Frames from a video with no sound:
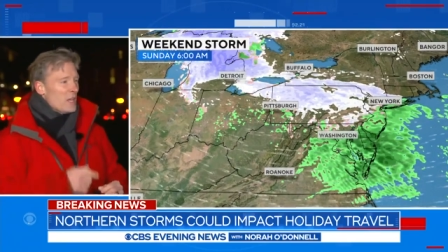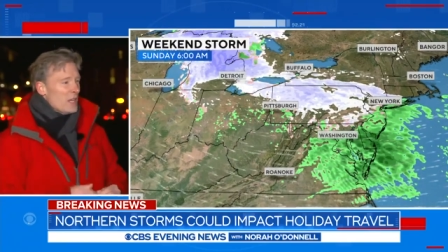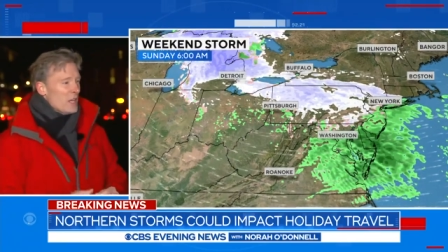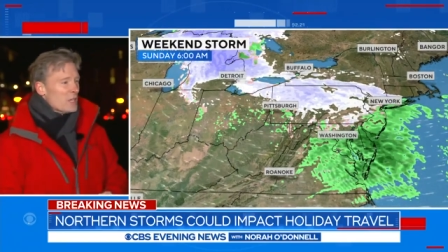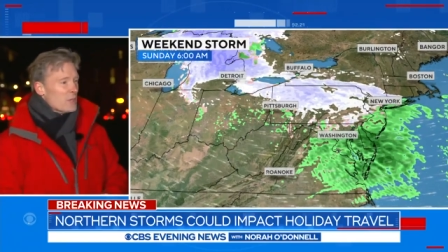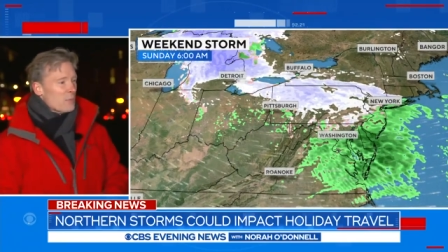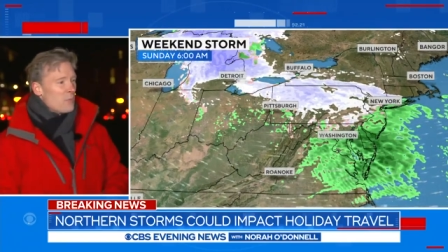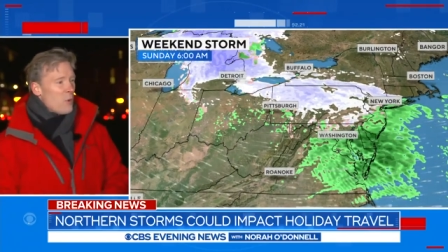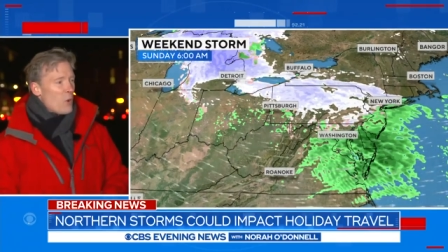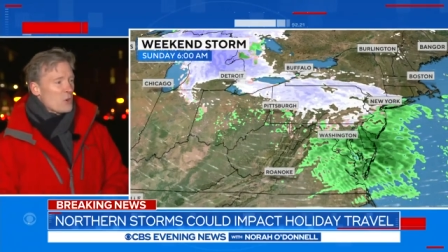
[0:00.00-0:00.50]

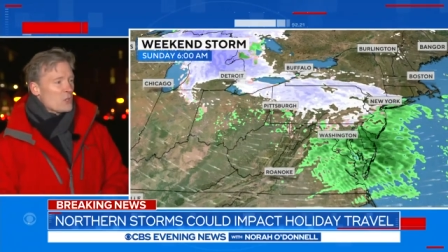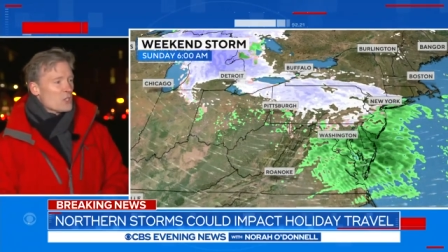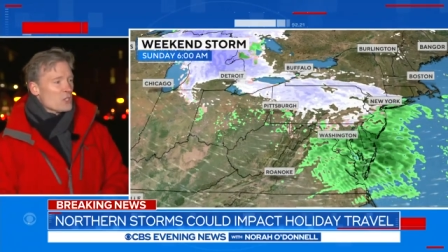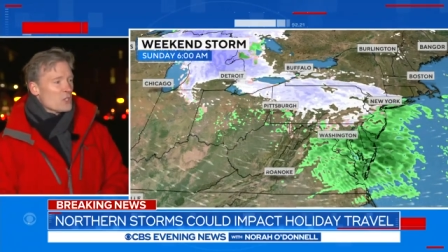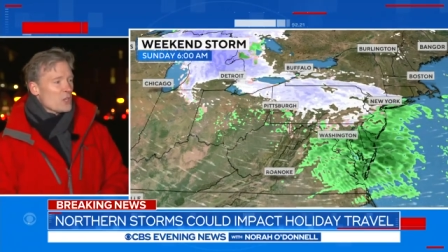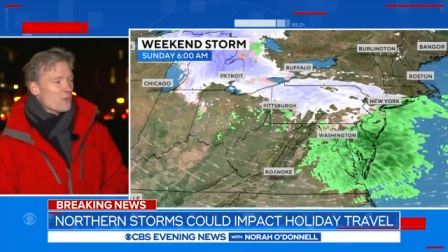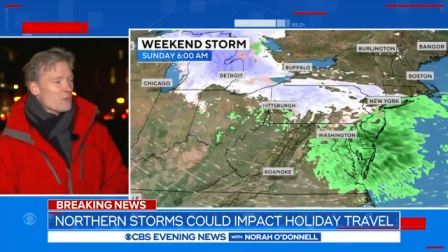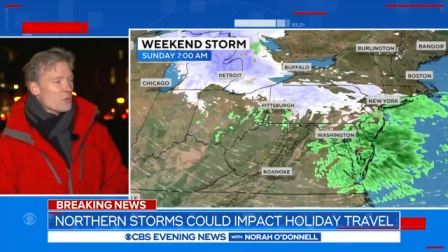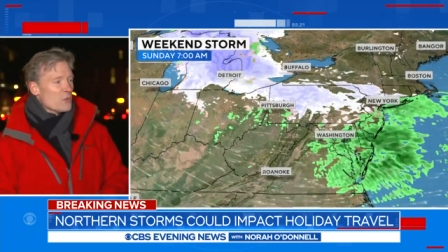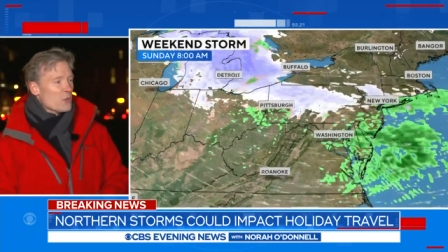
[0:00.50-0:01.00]
into
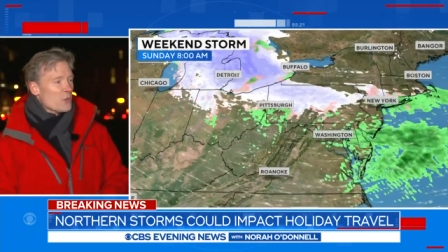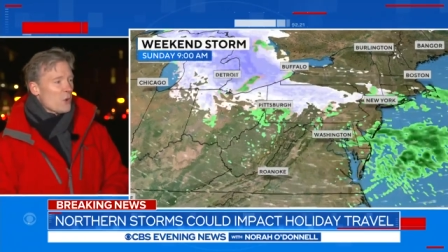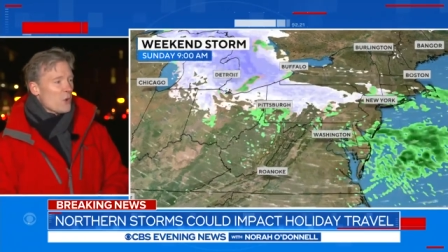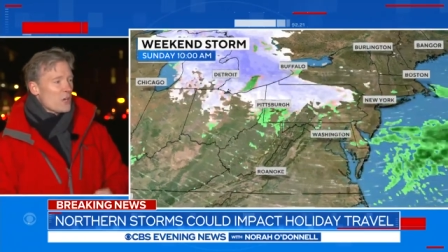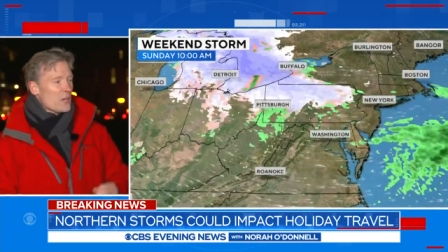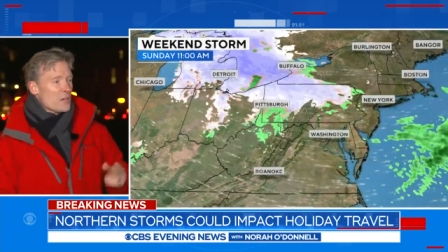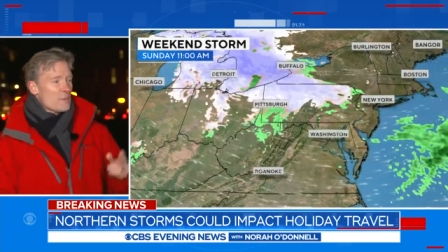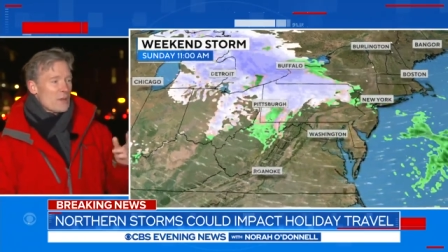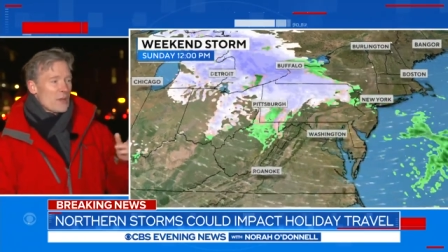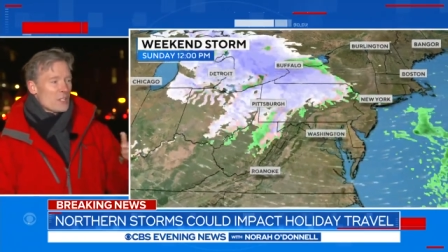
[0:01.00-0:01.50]
portions of New
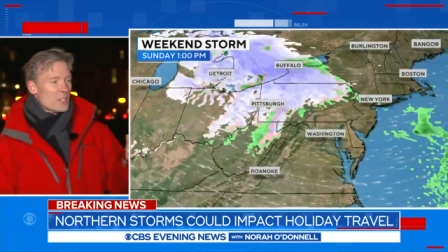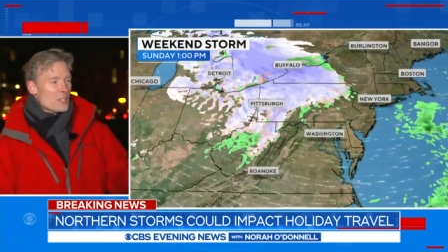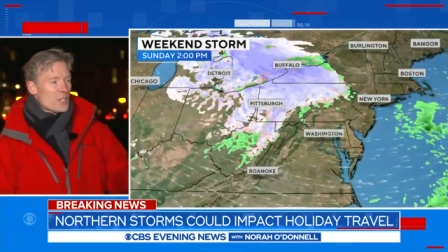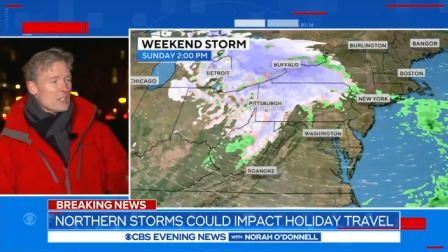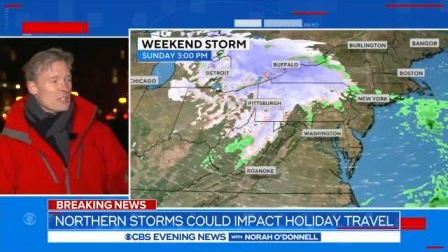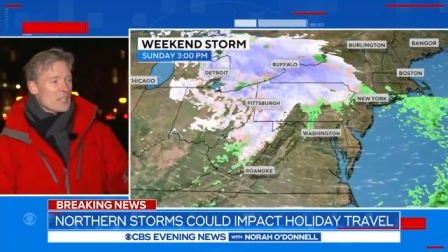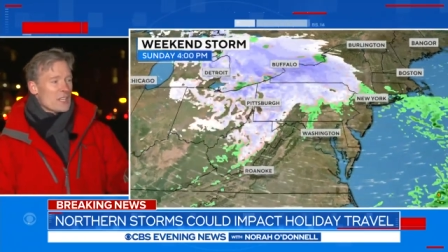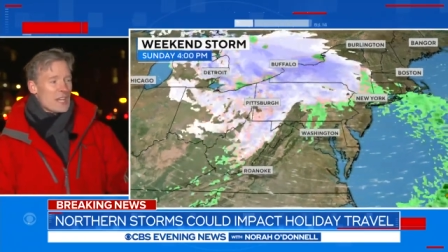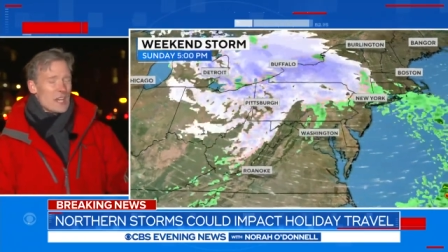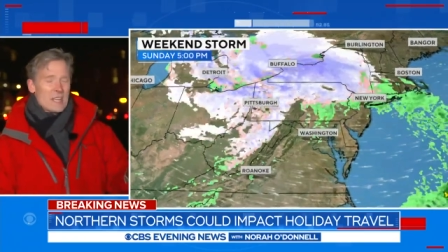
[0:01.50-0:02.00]
York, and by
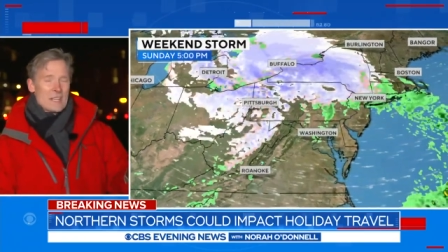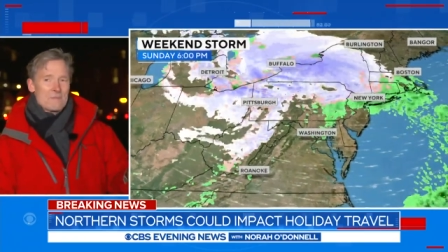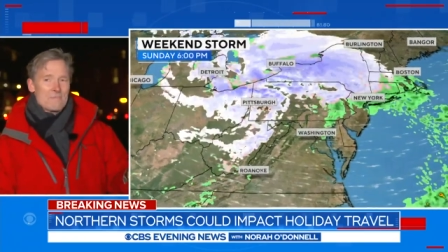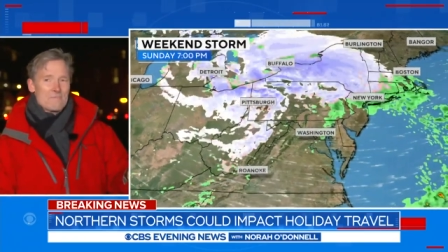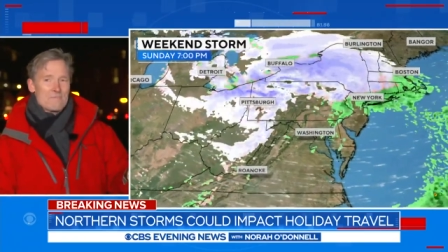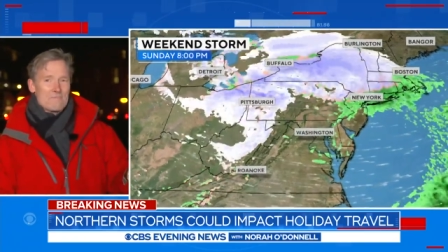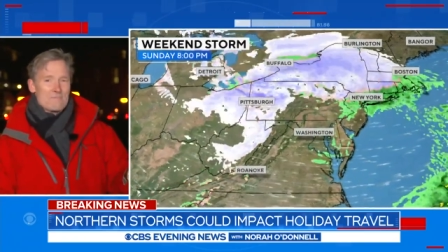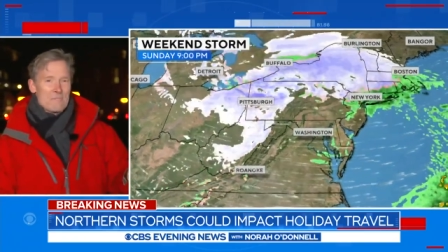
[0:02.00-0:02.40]
Sunday night